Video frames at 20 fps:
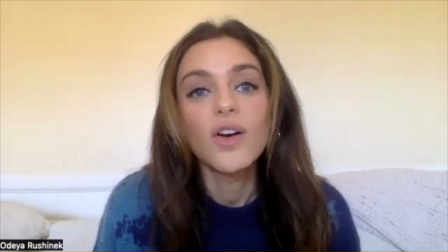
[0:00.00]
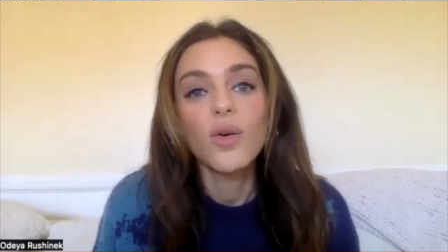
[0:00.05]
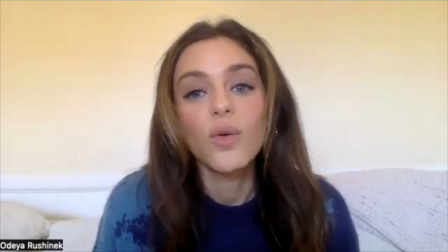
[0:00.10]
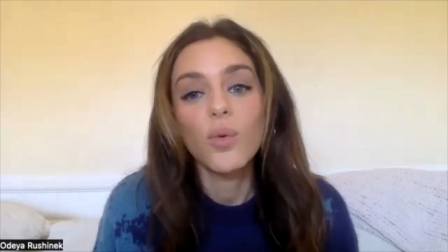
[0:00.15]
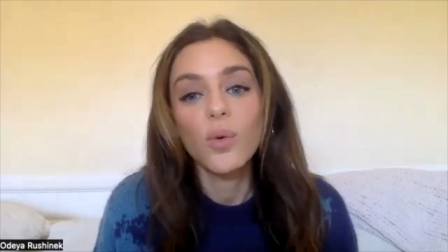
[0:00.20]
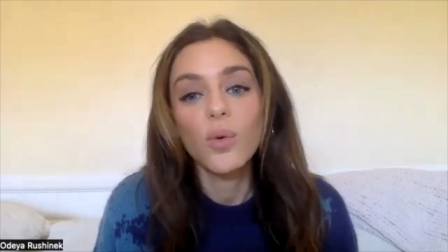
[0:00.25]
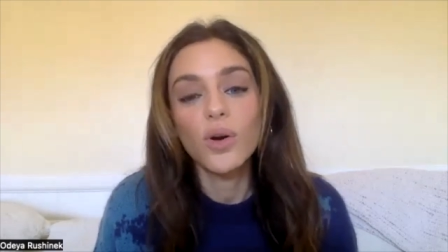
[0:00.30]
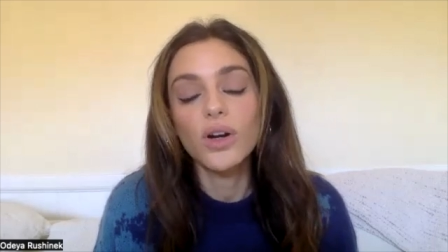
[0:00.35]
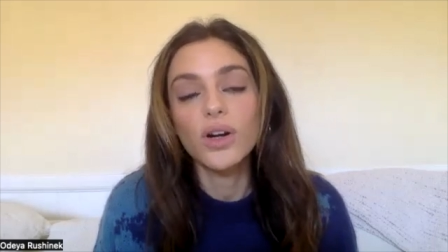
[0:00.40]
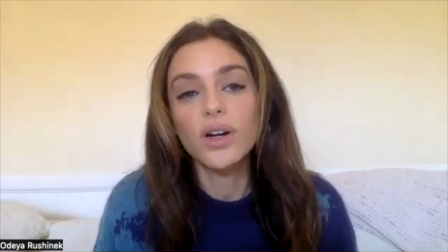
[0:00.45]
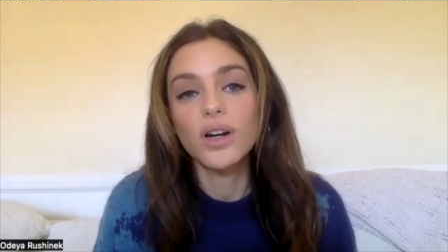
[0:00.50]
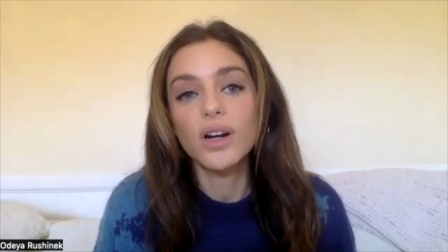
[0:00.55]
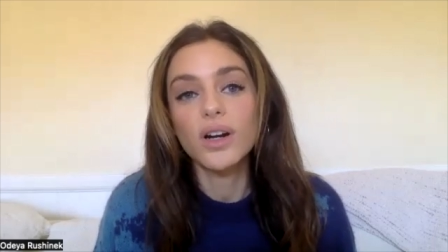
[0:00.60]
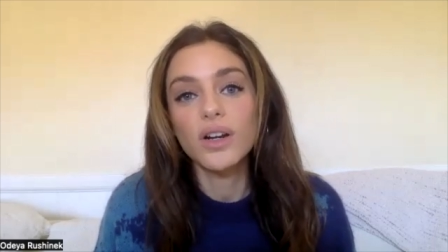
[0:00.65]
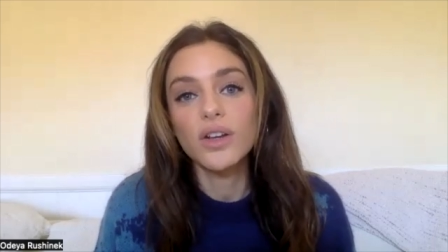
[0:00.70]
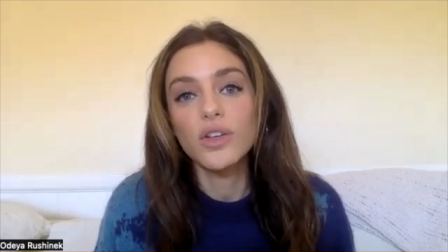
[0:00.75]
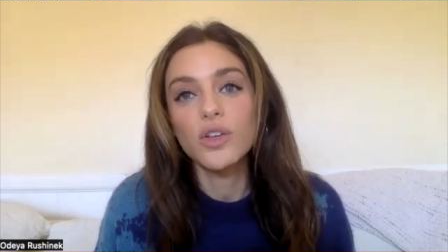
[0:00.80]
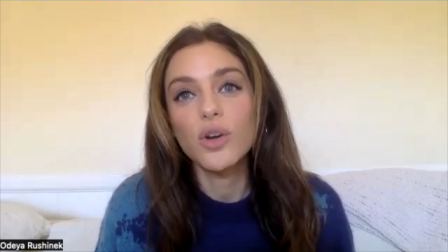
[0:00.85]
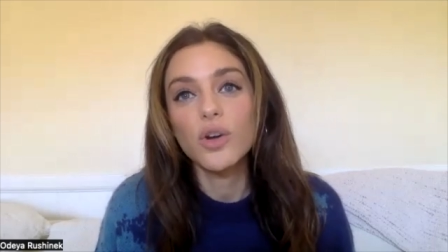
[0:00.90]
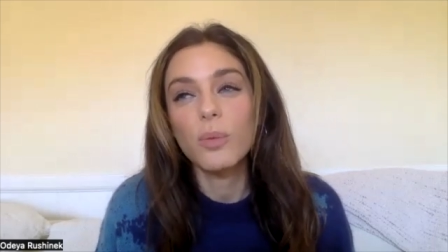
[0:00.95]
or
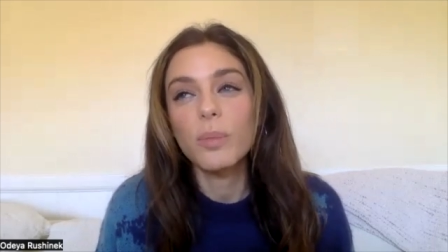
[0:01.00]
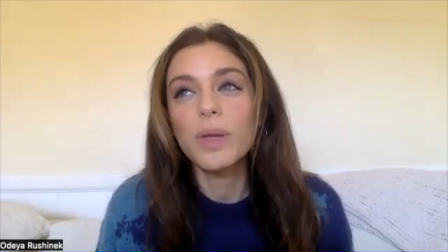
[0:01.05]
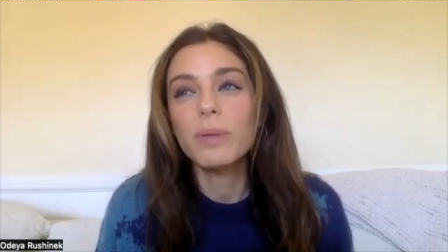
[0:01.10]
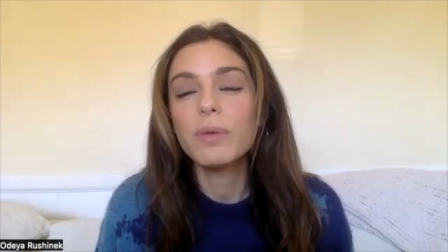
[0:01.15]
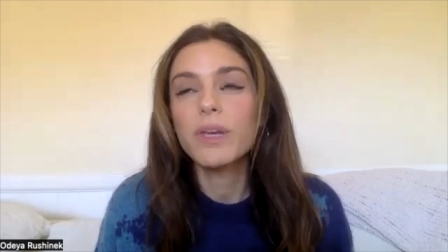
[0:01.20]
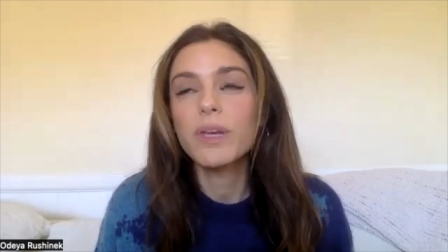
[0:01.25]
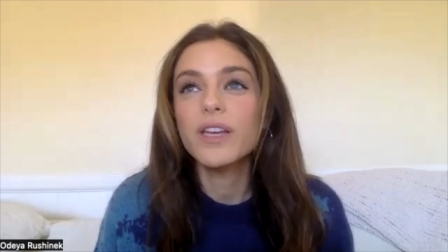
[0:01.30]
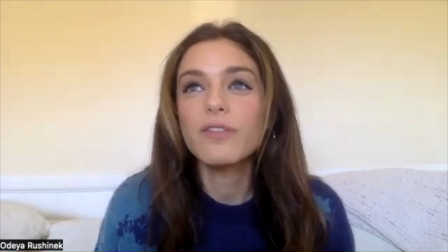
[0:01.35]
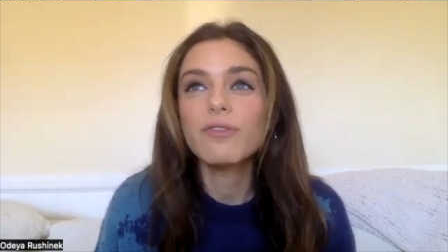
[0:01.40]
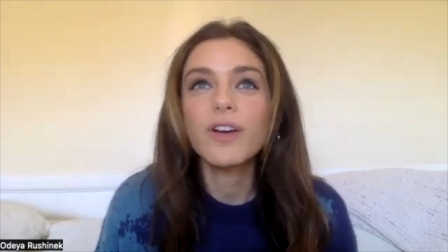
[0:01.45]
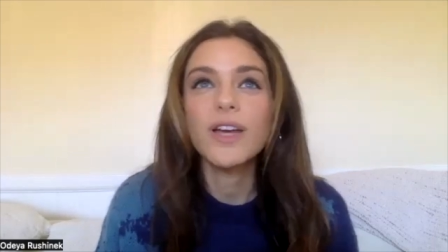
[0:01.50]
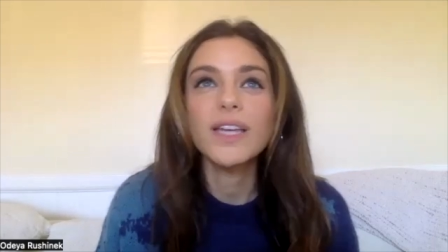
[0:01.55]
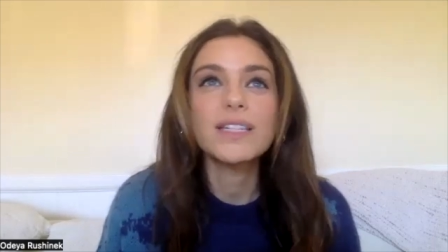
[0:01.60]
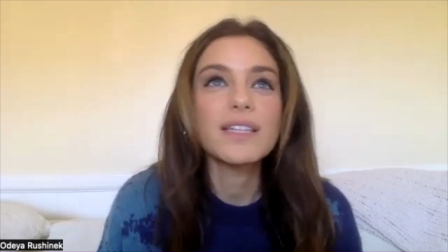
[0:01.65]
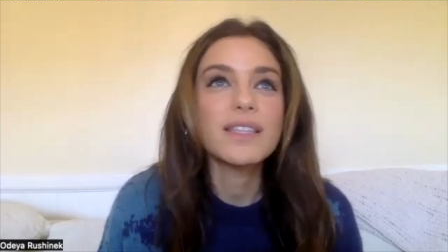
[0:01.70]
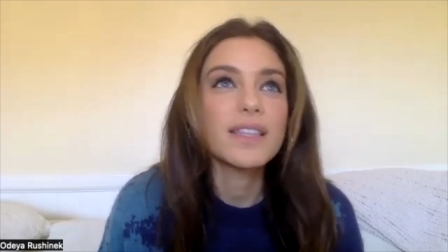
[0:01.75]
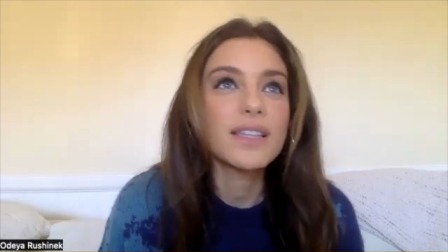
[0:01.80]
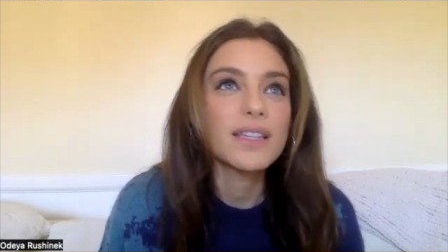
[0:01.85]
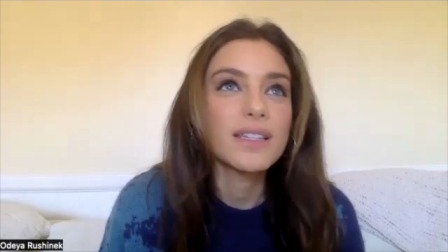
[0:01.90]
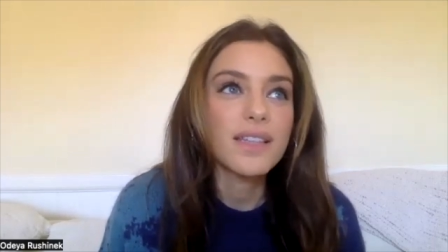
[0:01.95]
you know maybe if I
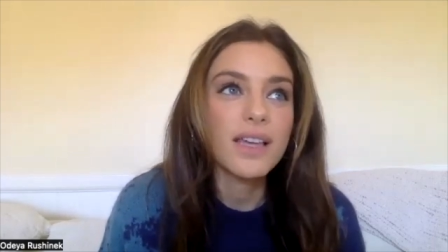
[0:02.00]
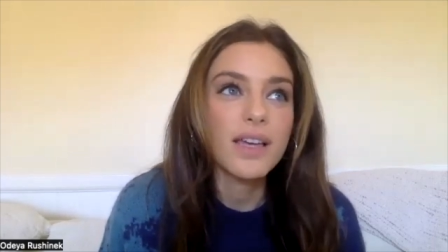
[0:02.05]
did this,